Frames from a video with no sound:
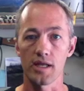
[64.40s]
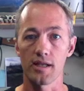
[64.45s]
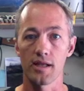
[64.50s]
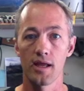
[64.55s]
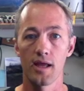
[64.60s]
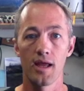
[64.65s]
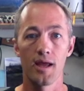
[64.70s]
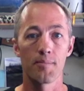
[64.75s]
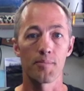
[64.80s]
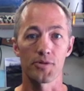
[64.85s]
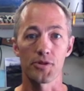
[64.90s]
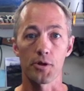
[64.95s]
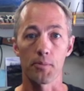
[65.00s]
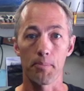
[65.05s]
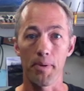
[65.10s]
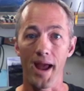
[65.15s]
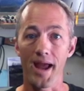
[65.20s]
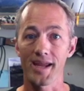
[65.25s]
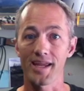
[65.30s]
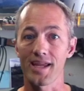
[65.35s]
it, but they're
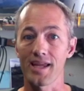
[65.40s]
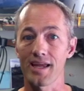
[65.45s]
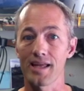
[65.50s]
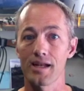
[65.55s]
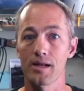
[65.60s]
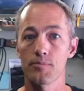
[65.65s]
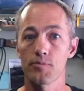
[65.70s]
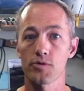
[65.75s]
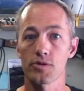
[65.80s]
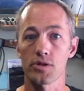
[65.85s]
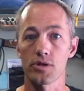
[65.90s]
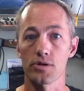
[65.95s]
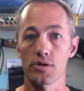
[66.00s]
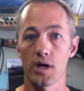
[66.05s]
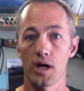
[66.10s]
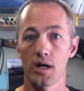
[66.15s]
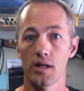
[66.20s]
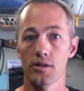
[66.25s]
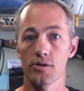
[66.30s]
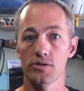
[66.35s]
backing it up with their
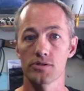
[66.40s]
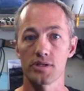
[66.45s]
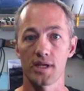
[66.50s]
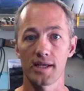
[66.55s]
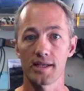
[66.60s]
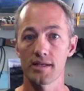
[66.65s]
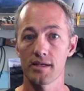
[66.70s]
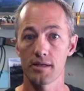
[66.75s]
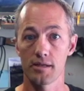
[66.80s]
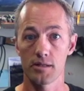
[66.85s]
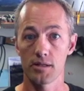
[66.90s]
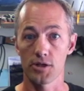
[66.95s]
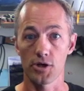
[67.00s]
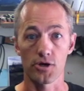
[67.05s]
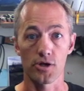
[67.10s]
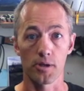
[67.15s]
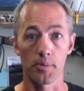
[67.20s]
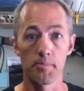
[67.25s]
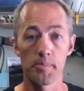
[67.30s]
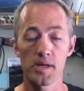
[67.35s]
dollars and they're
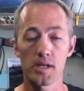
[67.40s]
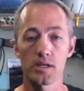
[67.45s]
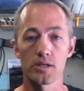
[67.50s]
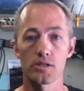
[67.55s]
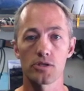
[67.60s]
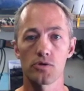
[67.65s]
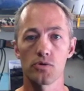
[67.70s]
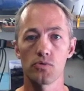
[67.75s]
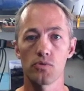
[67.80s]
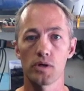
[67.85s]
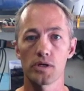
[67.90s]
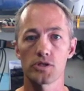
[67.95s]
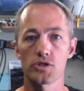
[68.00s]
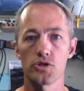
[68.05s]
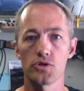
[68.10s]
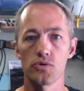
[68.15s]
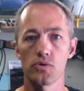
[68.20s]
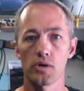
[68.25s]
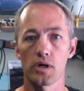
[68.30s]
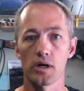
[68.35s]
committed to what
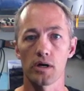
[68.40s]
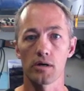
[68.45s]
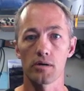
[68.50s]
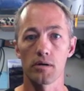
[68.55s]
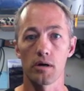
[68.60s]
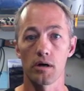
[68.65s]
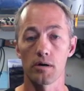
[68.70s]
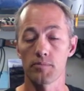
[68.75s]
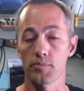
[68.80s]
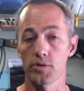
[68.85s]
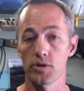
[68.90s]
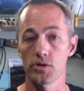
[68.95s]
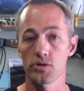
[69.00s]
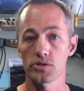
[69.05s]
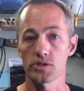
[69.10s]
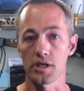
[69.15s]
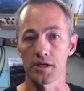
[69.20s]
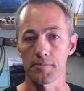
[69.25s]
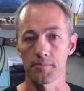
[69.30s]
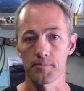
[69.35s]
you are
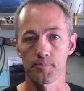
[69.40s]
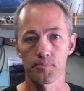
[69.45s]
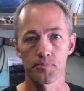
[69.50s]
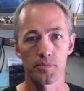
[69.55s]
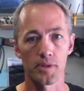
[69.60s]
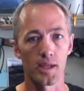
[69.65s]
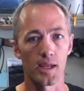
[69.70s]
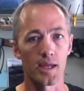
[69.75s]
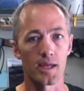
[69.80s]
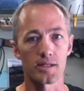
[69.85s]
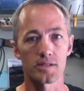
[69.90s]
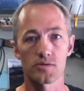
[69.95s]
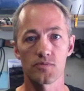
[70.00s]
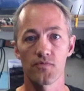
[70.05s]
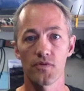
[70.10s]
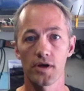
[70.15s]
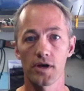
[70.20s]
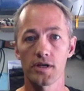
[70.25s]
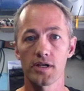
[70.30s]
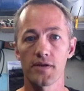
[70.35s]
producing. It's
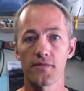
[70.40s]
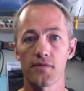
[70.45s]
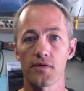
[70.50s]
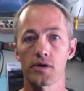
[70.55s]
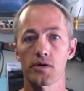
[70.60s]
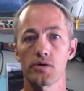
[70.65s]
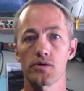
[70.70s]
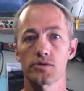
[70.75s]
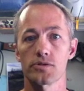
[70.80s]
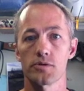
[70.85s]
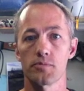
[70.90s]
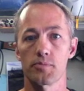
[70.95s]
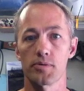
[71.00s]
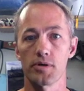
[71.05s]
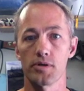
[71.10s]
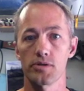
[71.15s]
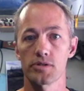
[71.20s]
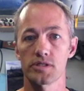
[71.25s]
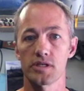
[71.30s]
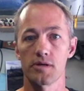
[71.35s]
very difficult to
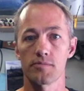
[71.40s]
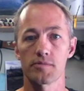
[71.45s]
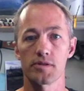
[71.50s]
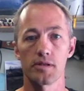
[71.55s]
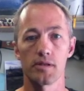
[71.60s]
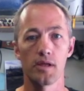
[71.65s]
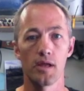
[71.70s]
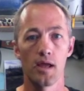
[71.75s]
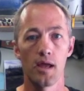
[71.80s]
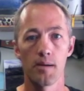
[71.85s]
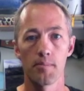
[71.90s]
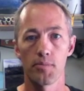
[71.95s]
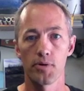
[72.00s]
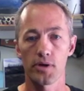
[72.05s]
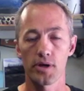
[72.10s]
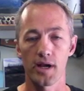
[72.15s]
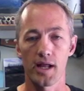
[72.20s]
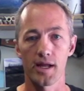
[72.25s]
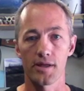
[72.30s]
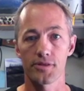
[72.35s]
produce something,
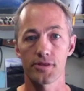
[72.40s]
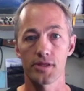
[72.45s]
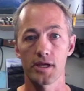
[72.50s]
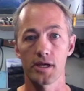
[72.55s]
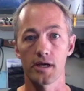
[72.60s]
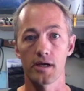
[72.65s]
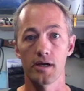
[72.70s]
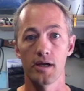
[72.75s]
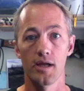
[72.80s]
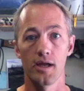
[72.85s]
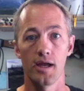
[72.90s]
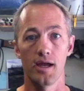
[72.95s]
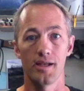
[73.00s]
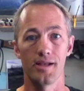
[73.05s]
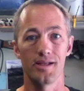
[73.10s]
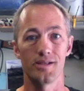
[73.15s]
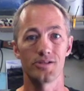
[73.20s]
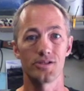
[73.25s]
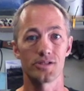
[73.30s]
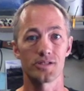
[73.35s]
put it out there, and
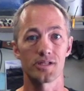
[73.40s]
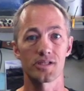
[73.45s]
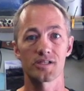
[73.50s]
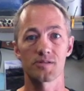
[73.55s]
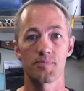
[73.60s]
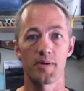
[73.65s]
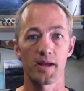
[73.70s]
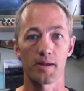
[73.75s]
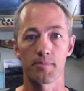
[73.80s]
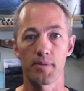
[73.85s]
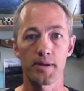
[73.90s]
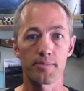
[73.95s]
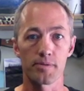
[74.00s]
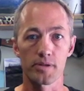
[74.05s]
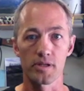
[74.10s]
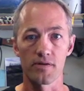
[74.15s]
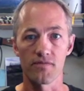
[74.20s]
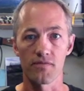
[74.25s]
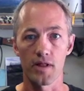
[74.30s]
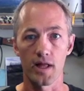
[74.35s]
then just expect
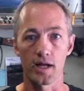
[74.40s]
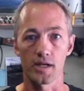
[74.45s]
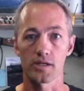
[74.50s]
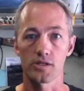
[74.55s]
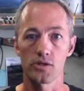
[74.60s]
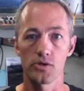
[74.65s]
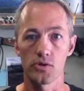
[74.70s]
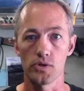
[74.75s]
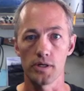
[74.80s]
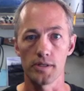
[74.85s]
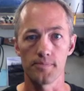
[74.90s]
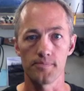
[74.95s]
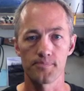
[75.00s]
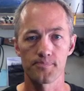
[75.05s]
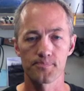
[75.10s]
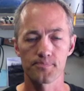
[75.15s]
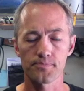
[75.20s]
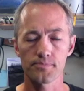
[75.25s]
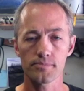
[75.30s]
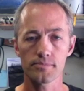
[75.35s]
people to flock to it.
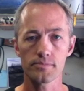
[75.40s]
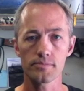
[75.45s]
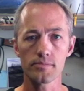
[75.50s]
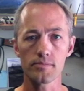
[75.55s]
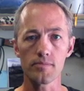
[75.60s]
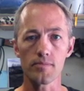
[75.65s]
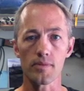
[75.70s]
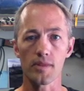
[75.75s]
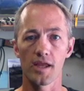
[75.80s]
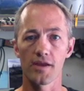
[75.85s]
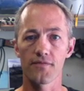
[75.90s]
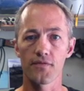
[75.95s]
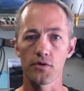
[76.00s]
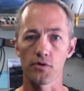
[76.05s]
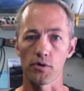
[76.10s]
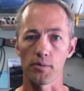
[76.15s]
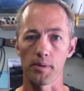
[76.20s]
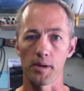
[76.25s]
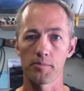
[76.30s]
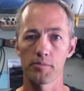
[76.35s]
If
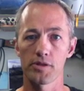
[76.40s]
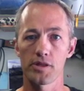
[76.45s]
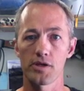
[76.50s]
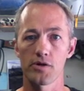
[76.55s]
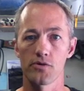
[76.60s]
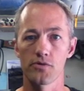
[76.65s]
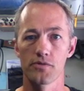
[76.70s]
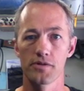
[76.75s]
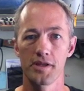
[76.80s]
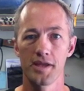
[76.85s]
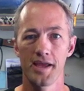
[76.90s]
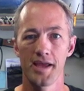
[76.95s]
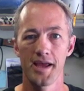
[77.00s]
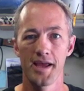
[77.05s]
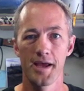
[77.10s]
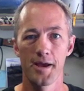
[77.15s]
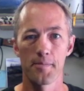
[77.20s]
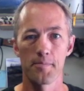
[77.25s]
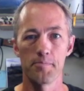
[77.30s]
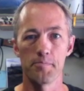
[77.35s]
you remember the old
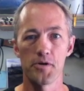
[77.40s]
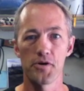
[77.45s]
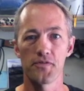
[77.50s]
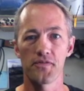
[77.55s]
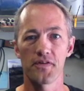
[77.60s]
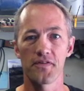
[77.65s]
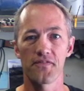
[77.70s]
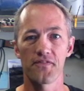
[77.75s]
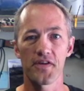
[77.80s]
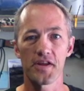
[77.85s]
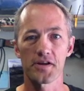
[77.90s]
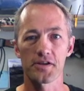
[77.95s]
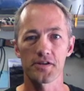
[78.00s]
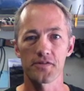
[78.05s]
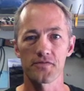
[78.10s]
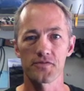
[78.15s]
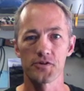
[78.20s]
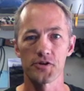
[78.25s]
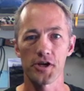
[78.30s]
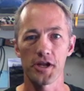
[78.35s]
movie Field
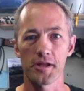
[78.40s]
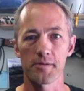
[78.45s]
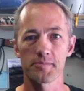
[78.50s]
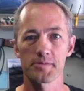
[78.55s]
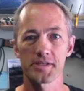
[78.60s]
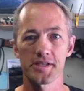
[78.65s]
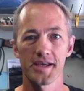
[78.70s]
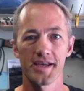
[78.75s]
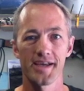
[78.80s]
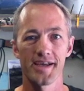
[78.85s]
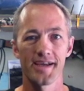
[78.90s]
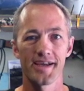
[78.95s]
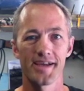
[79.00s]
of Dreams,